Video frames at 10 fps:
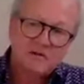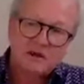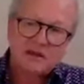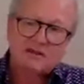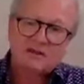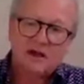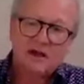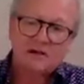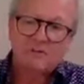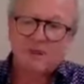on the
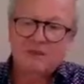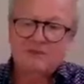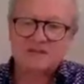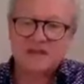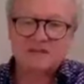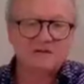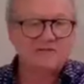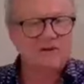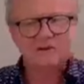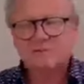inside makes that
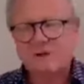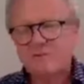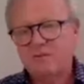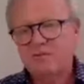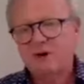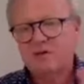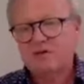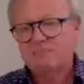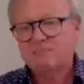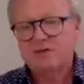difference, but
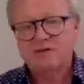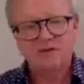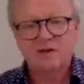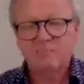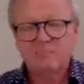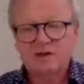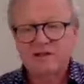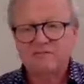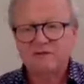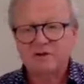wow, it's a
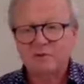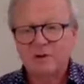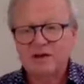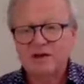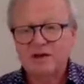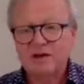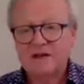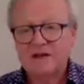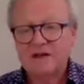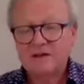complete different wine
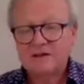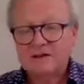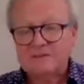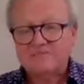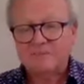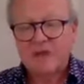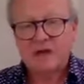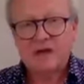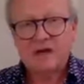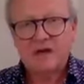nearly.
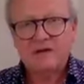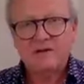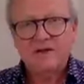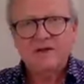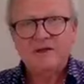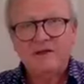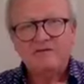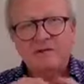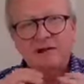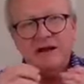
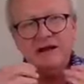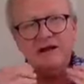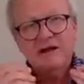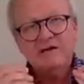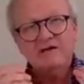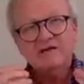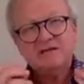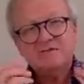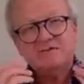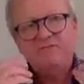You can nearly now
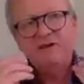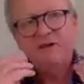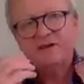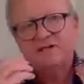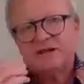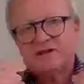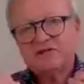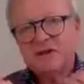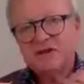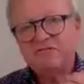feel the
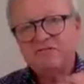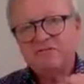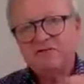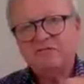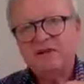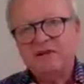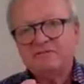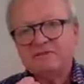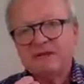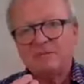sunshine fruit
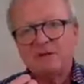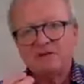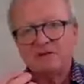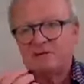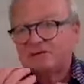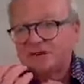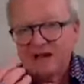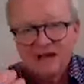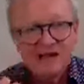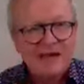flavors coming through.
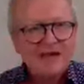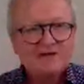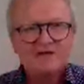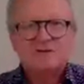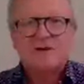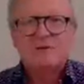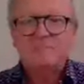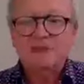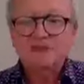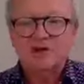There's like an extra
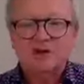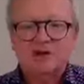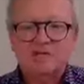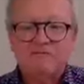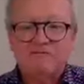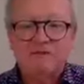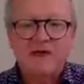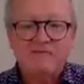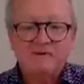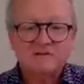dimension of
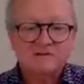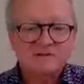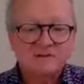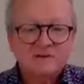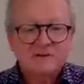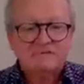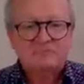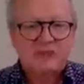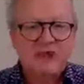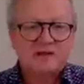flavors
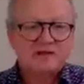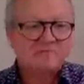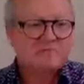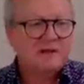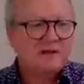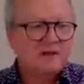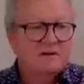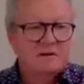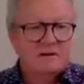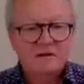that hasn't been